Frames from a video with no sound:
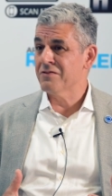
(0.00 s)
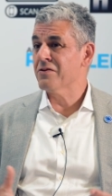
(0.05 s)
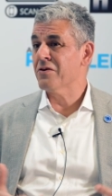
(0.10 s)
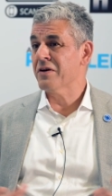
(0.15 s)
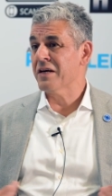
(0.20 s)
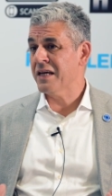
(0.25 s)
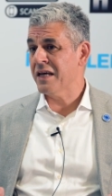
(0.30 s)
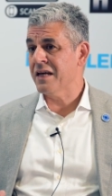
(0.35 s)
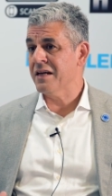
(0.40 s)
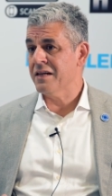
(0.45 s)
Though
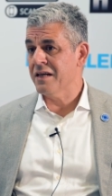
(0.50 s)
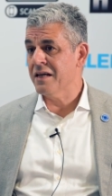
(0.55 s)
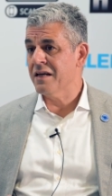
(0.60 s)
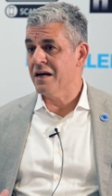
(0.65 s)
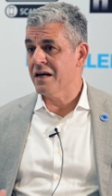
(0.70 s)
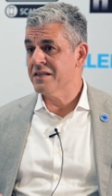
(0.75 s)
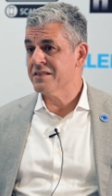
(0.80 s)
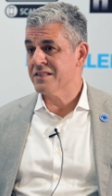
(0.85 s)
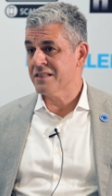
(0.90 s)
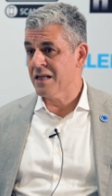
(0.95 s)
again,
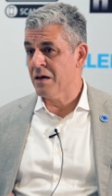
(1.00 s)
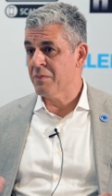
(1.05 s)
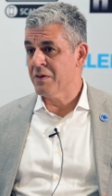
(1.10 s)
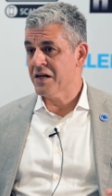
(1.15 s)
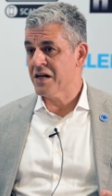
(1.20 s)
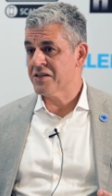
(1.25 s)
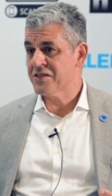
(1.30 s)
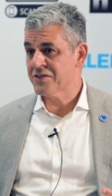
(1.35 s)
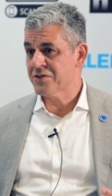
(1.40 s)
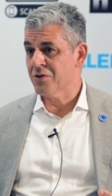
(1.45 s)
AI is
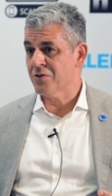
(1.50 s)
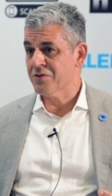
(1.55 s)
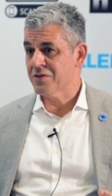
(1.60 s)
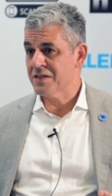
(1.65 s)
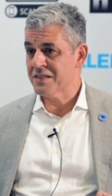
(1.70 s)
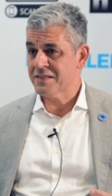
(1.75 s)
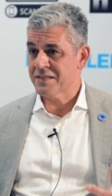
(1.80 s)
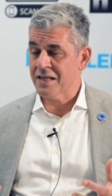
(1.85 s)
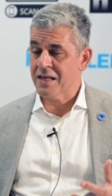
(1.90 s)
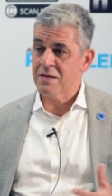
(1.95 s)
double-edged sword.
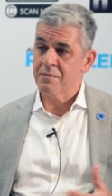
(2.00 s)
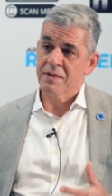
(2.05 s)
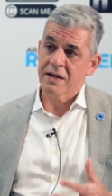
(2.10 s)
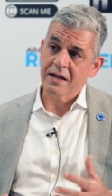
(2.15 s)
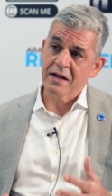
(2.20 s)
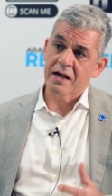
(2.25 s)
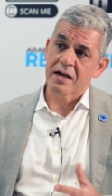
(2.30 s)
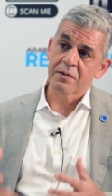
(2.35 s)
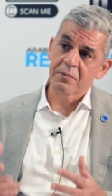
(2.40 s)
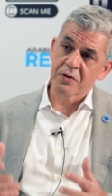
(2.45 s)
The same
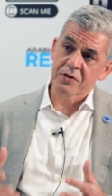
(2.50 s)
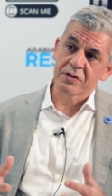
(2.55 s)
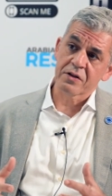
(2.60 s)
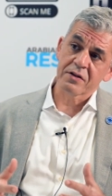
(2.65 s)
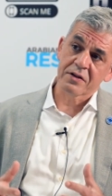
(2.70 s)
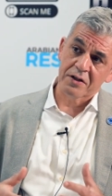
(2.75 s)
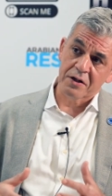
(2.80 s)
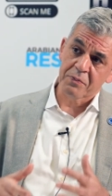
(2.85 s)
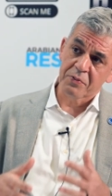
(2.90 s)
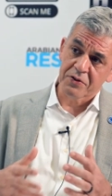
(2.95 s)
AI model
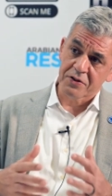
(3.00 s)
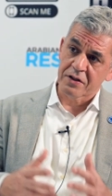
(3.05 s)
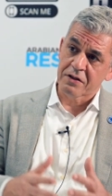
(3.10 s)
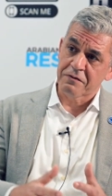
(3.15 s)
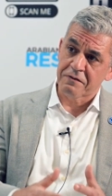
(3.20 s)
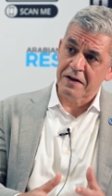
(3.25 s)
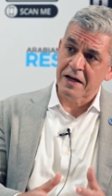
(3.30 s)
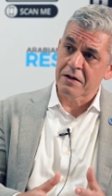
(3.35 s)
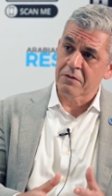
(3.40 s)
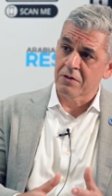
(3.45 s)
you're going to put on
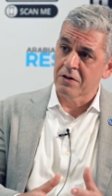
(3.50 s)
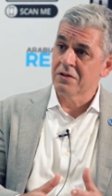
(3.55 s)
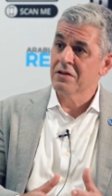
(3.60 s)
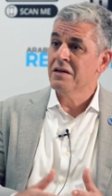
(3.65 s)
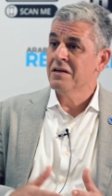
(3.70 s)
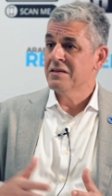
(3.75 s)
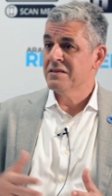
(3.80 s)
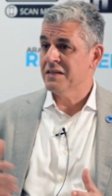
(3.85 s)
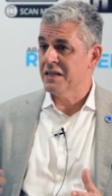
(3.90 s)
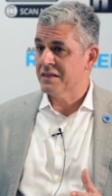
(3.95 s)
the firewall,
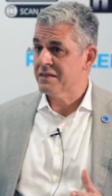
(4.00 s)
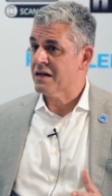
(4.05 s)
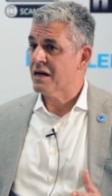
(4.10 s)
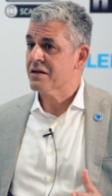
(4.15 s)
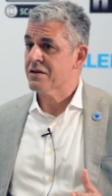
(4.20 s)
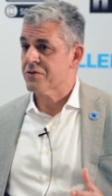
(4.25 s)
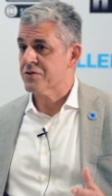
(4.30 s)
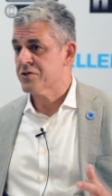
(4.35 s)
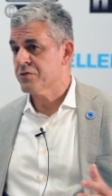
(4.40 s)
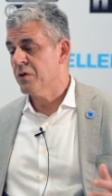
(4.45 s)
the
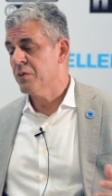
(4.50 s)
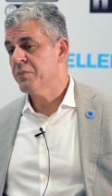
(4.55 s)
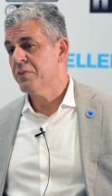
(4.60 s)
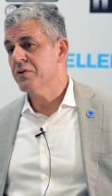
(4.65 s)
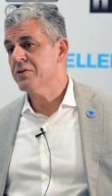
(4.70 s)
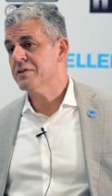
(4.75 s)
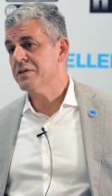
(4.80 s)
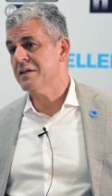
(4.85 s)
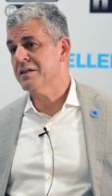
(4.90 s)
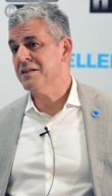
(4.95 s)
attackers will
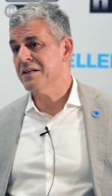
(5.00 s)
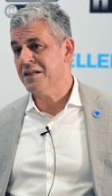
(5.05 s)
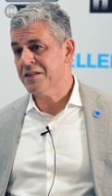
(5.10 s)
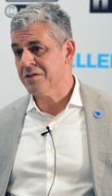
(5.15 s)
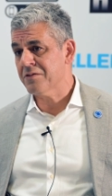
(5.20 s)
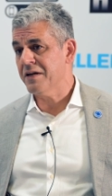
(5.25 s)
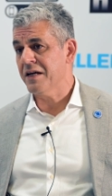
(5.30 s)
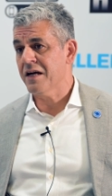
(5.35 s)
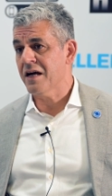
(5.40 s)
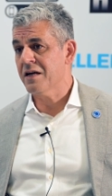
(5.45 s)
put
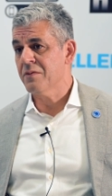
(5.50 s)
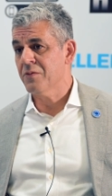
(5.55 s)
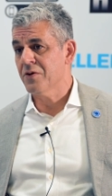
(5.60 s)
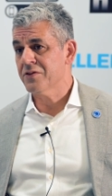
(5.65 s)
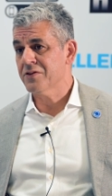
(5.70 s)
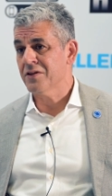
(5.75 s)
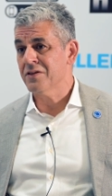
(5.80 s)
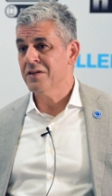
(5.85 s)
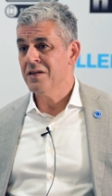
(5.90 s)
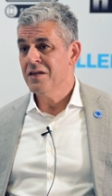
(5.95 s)
another AI
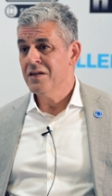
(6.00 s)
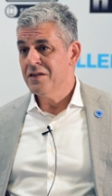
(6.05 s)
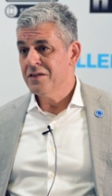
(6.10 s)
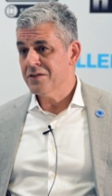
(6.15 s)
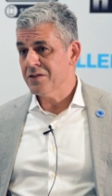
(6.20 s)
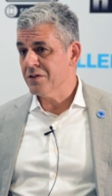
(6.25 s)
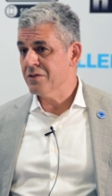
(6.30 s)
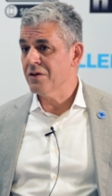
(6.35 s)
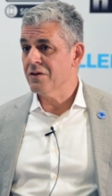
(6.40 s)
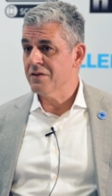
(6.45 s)
model
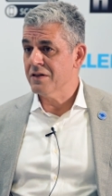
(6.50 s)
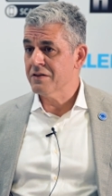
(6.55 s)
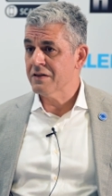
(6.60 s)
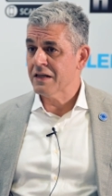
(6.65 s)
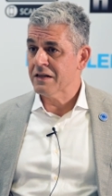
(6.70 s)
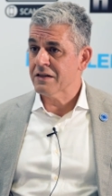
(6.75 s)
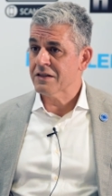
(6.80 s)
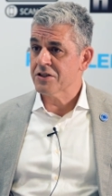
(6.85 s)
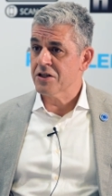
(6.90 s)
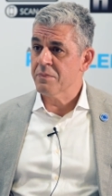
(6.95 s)
to go and,
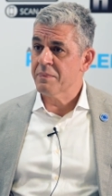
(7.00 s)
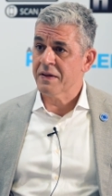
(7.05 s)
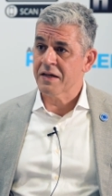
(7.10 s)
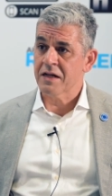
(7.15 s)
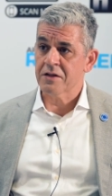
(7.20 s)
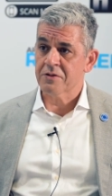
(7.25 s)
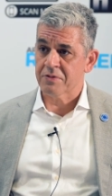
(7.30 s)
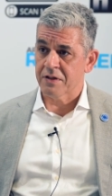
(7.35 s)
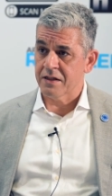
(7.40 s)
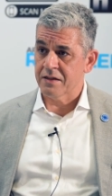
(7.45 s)
and actually
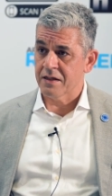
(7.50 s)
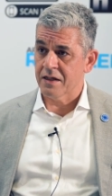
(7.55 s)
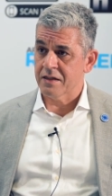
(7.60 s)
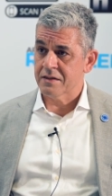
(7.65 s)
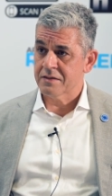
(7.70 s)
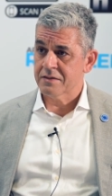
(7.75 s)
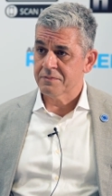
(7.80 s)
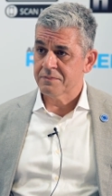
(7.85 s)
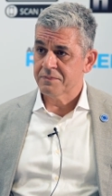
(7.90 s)
penetrate that.